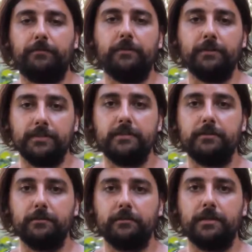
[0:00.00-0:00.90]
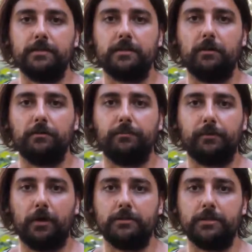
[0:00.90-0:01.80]
From an institute that is called
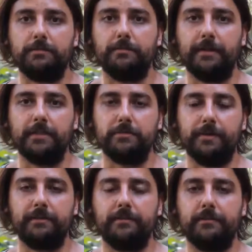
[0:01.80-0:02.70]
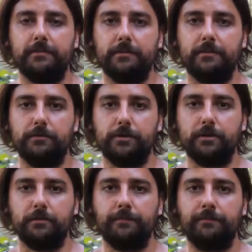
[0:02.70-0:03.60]
Project Management
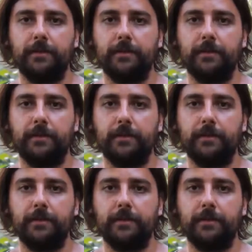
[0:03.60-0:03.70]
Institution.